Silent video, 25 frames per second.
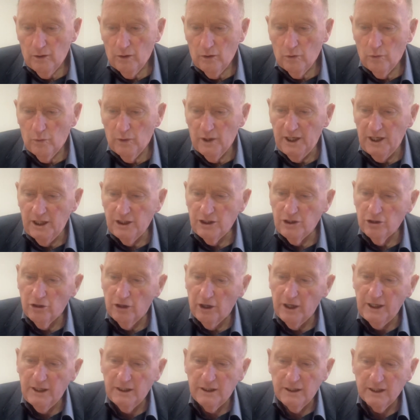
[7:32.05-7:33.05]
when he
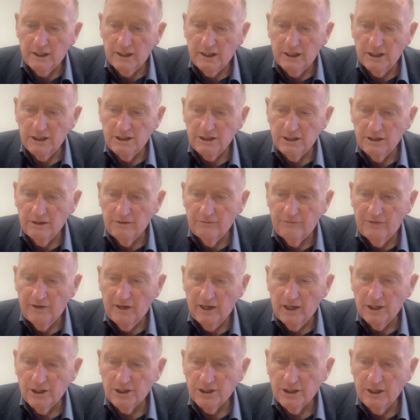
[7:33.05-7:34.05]
joined the Christian
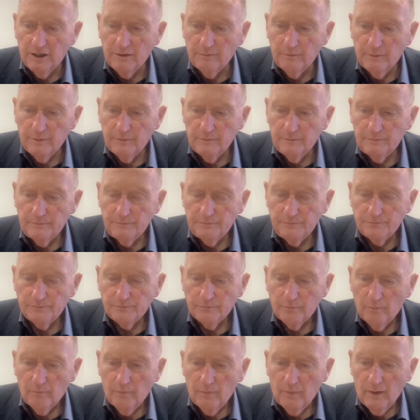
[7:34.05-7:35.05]
fellowship
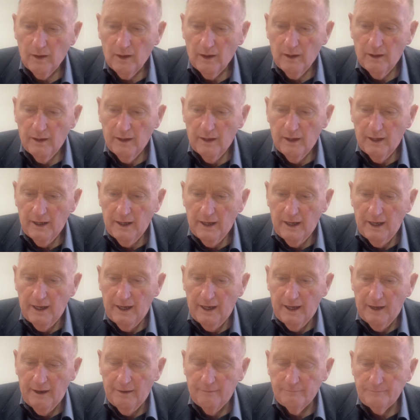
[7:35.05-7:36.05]

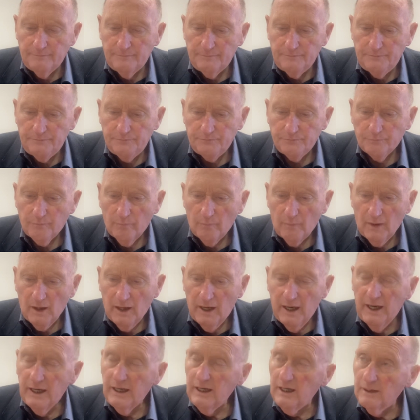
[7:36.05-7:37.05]
in
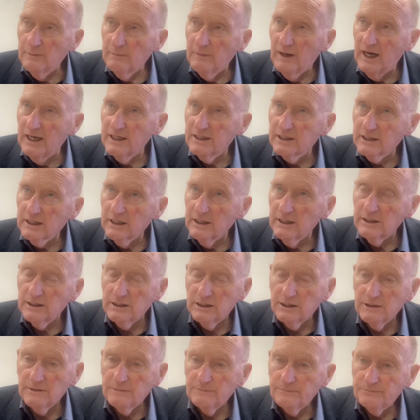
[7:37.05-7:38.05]

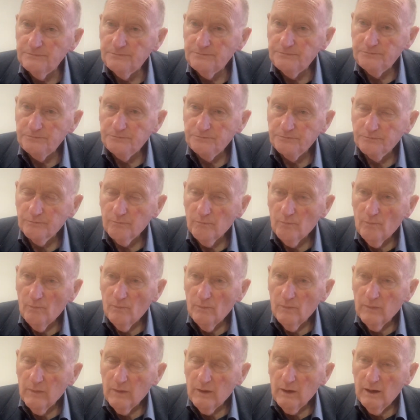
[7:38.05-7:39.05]
Damascus,
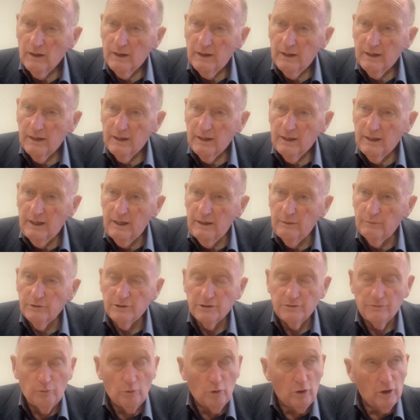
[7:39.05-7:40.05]
he
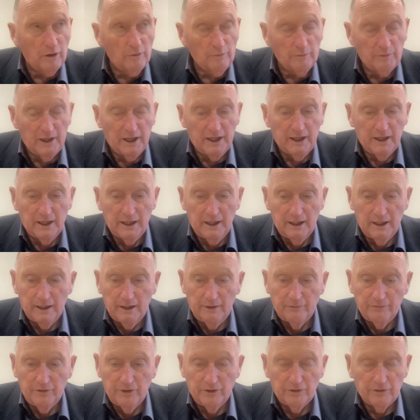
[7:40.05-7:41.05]
was warmly,
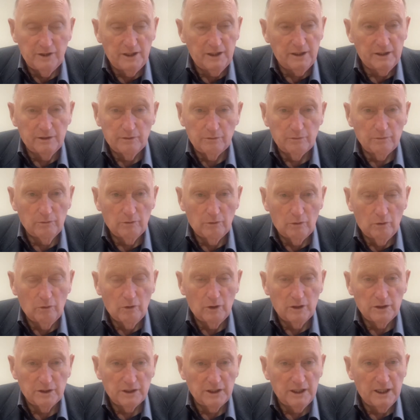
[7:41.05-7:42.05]
if you read
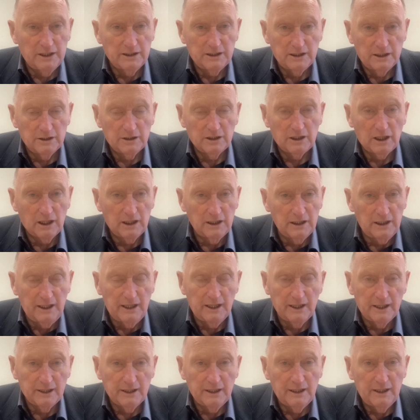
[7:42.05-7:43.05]
what it says, it's
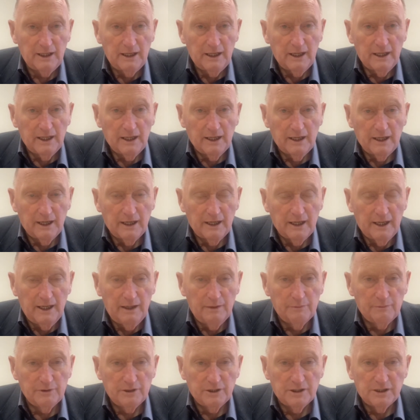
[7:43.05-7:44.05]
clear that he
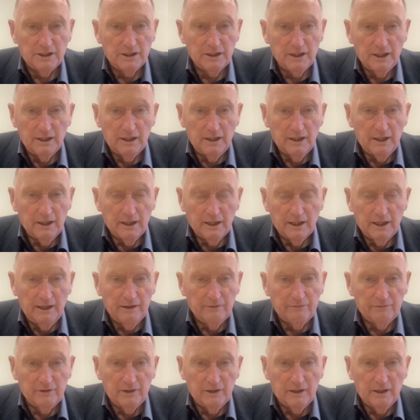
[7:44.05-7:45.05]
was
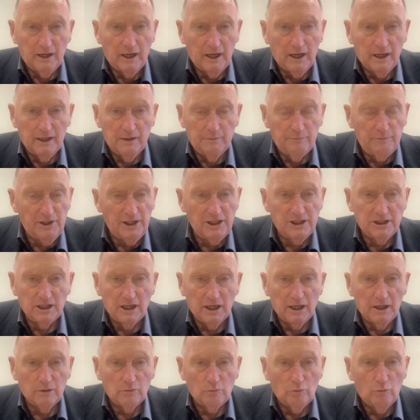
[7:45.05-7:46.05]
given an immediate
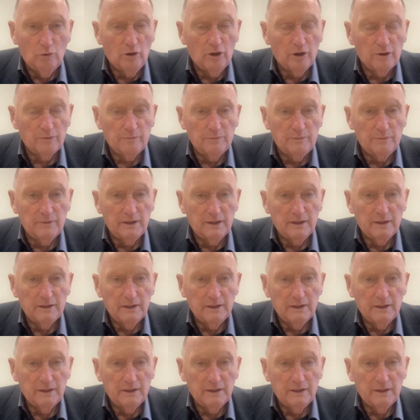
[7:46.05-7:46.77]
and warm